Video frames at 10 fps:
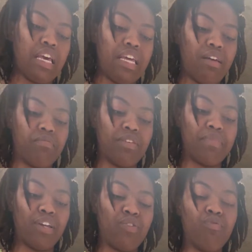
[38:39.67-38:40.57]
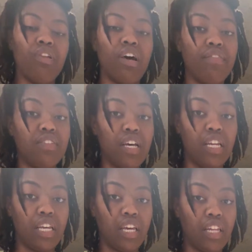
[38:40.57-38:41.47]
And I'm somebody who loves
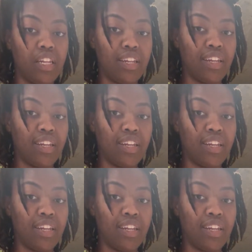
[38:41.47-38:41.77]
onions.